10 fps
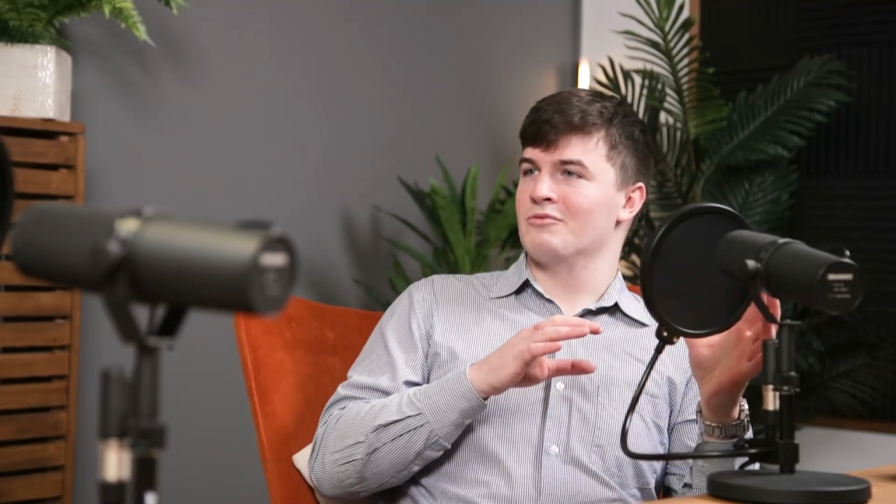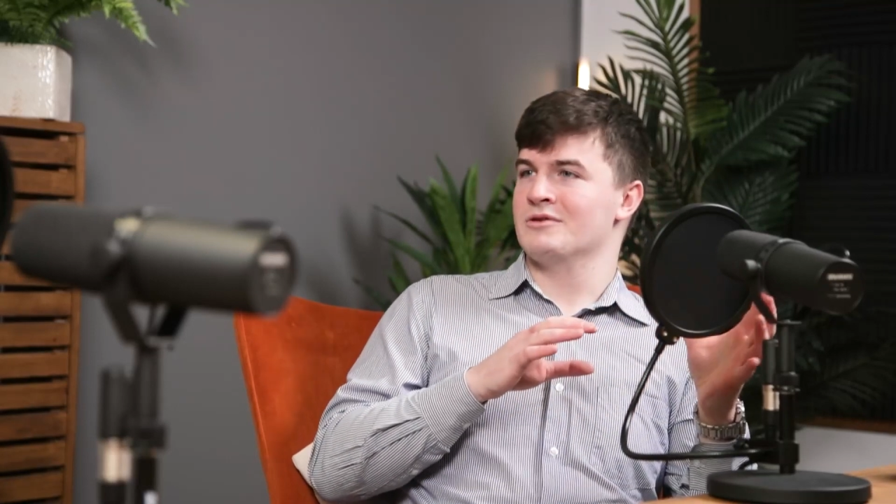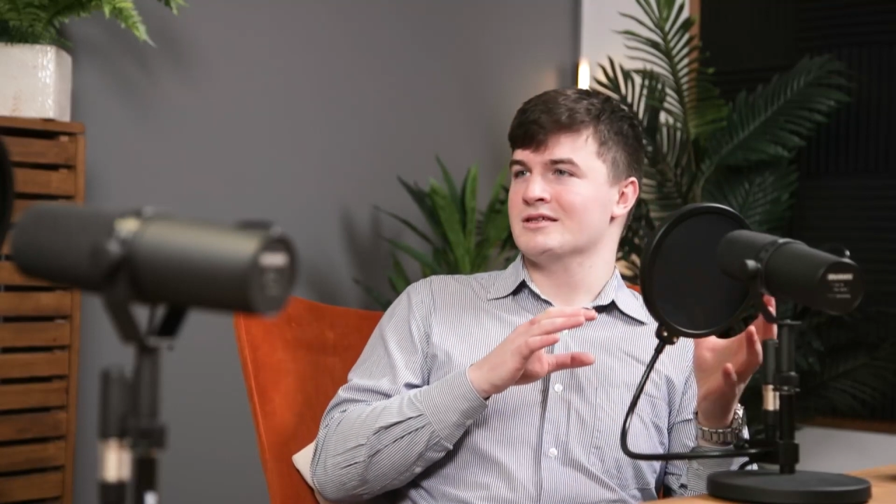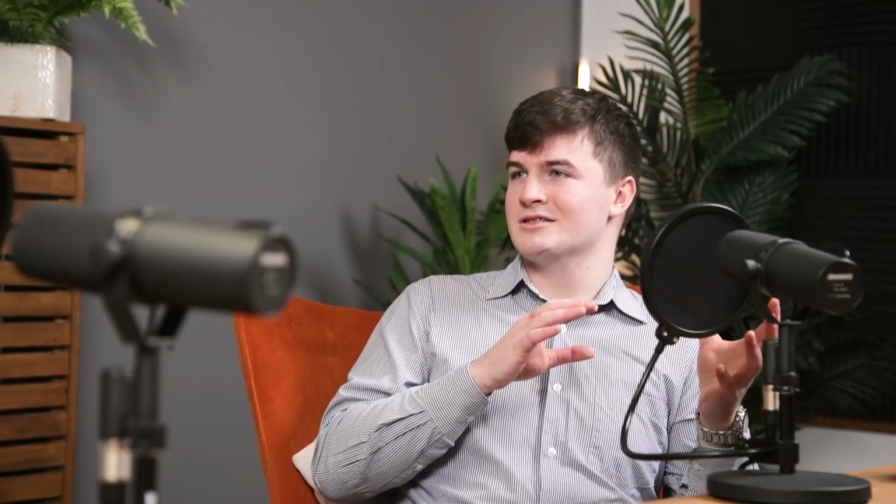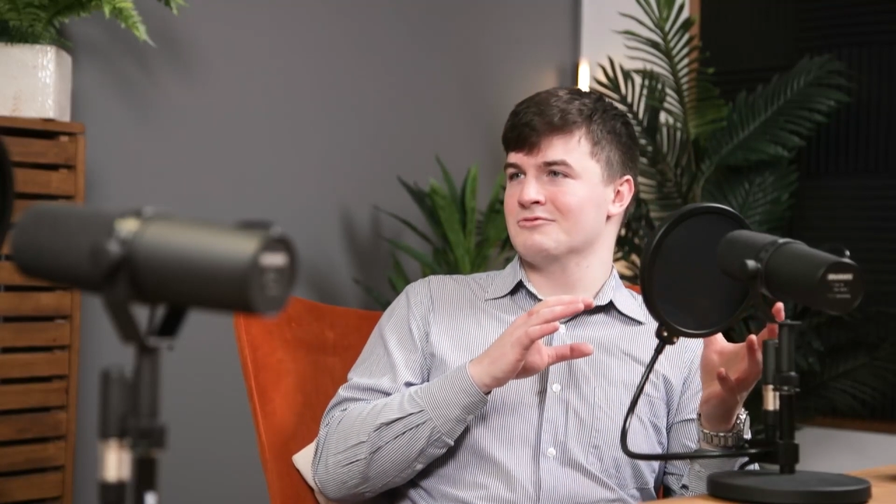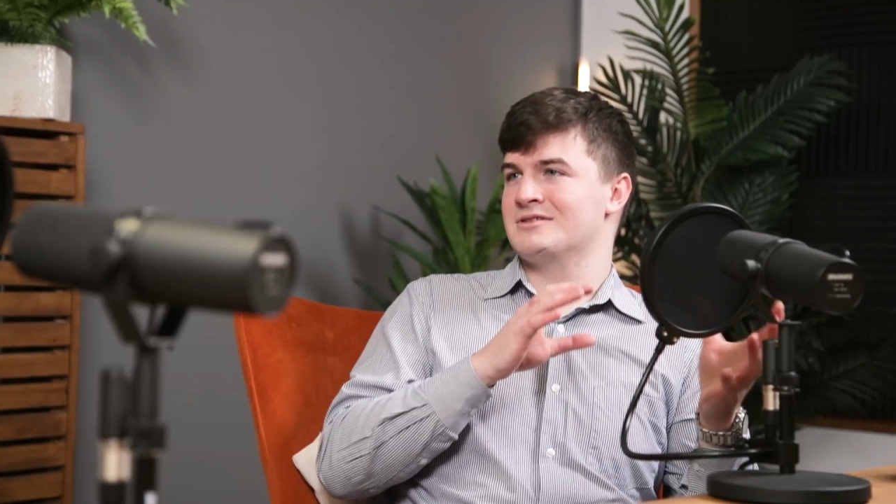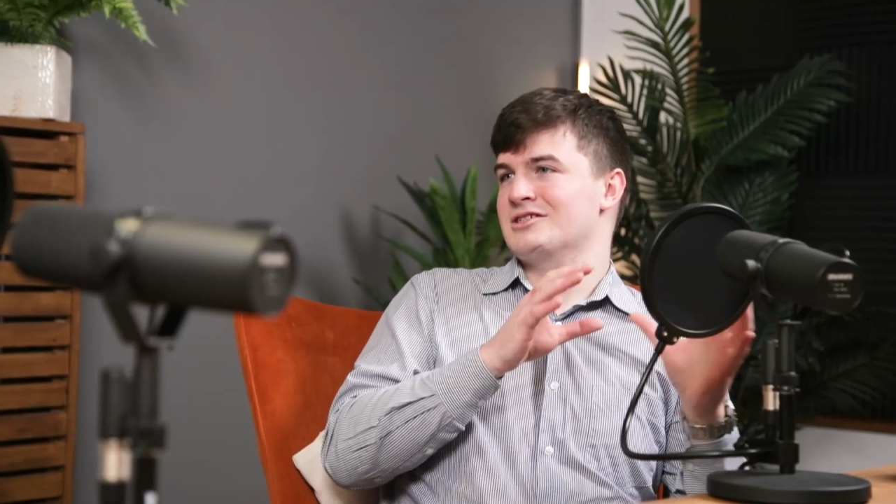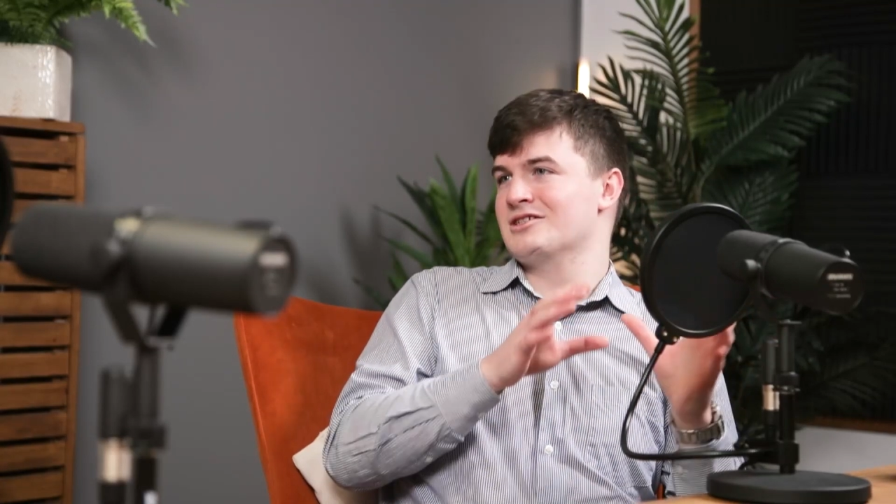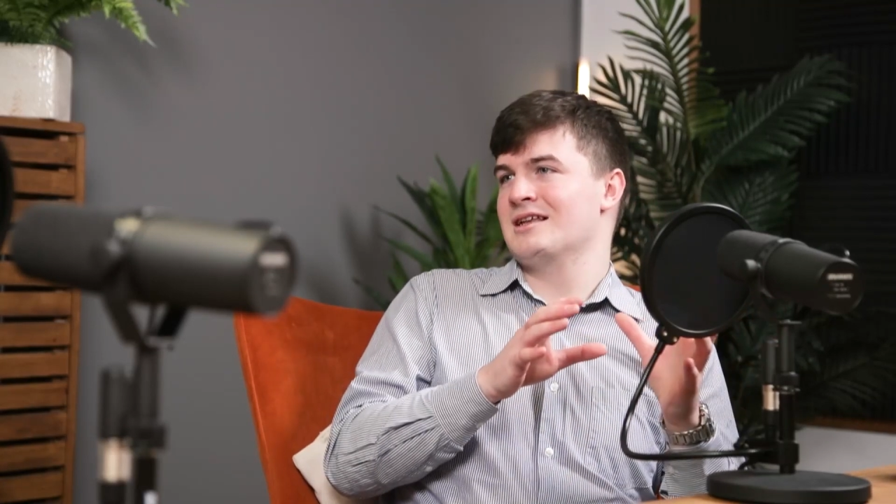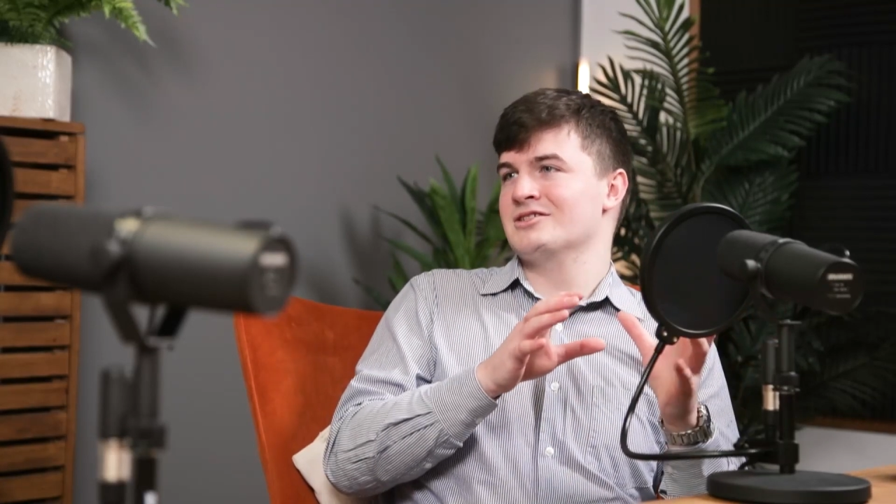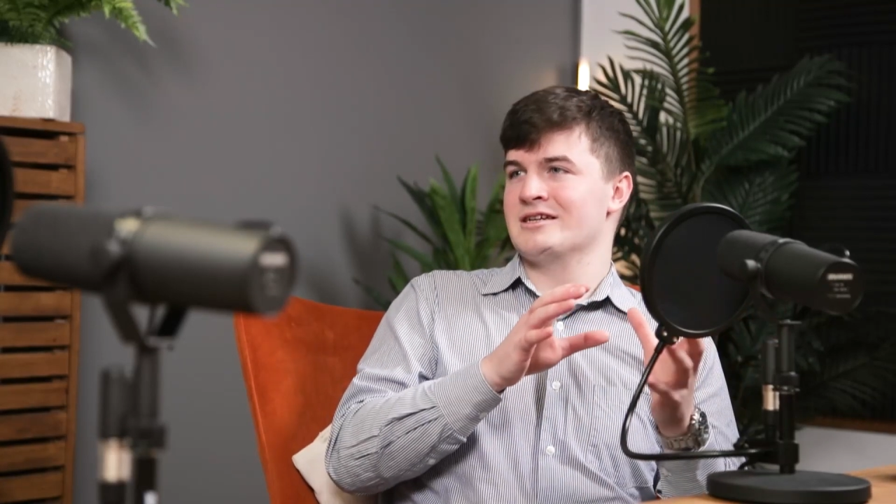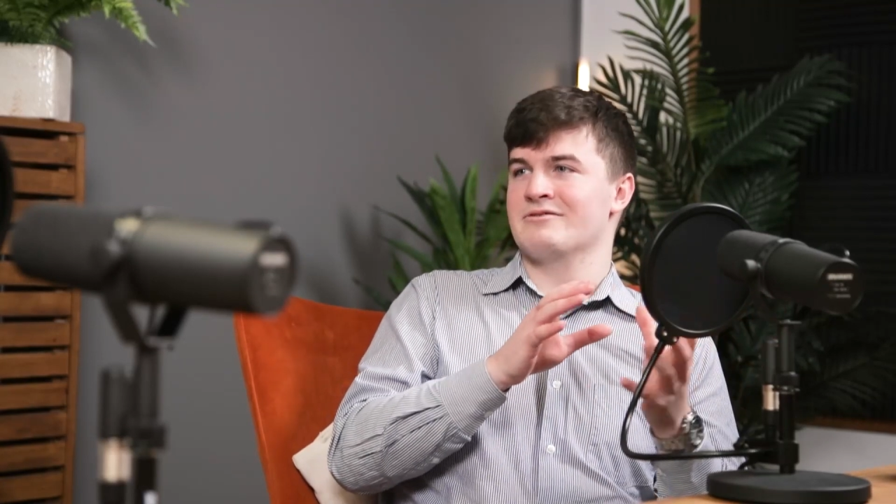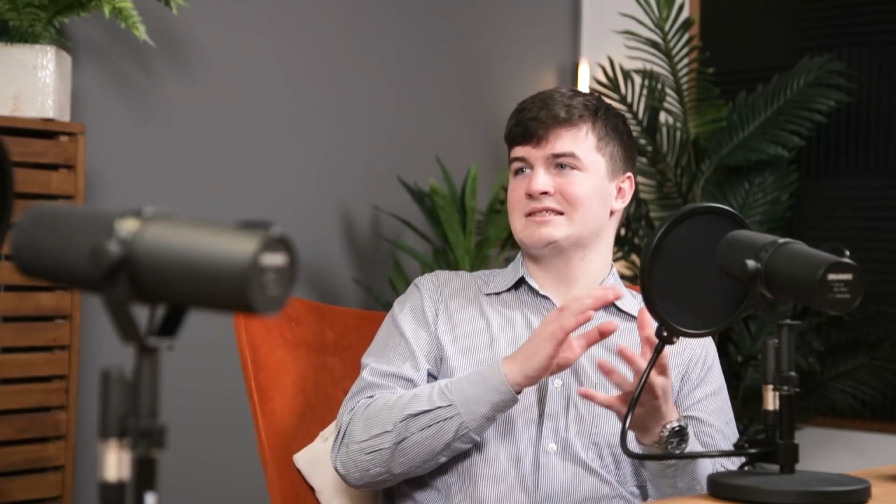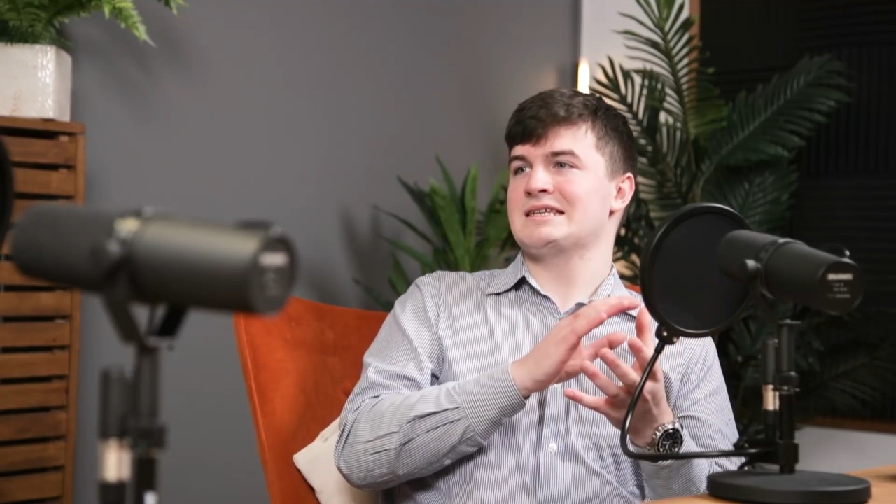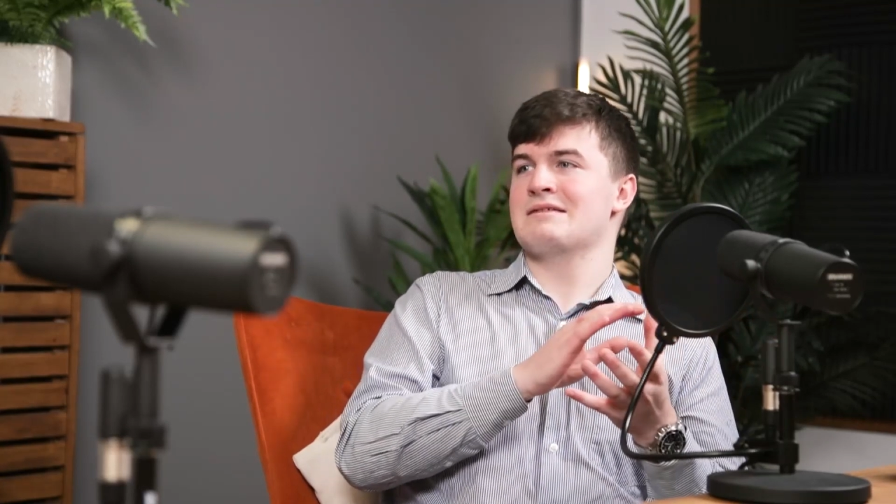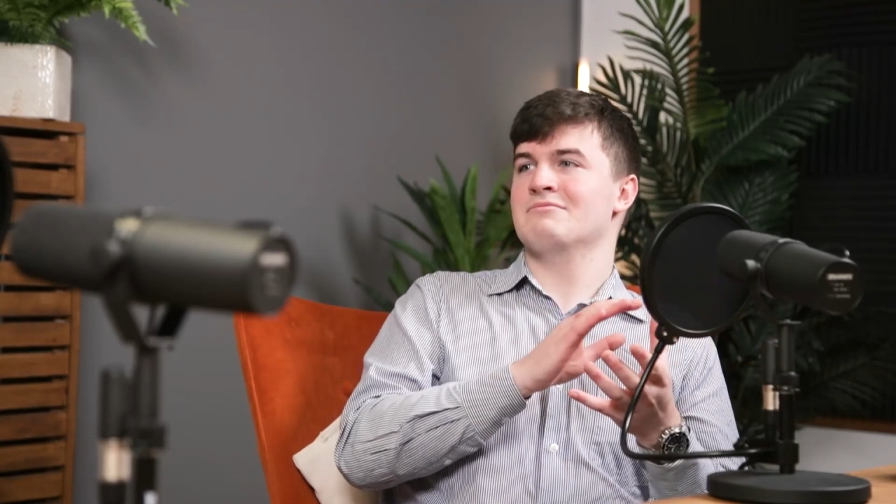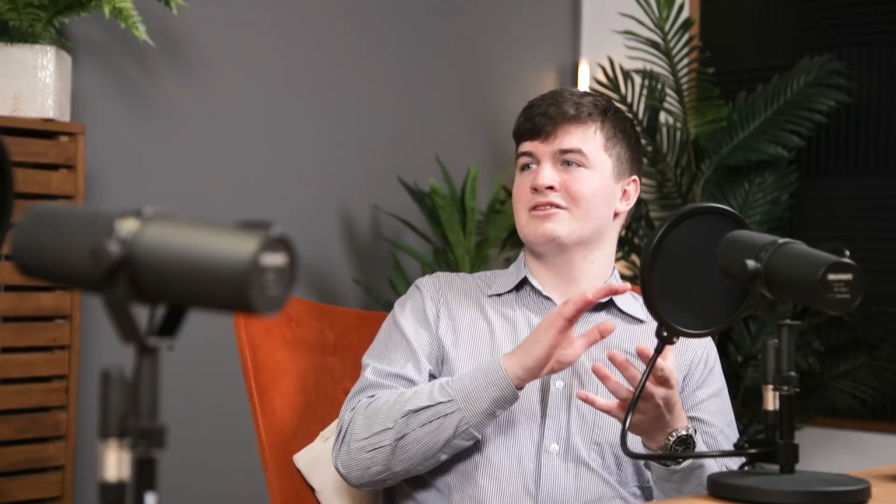with the sort of digital engineering team.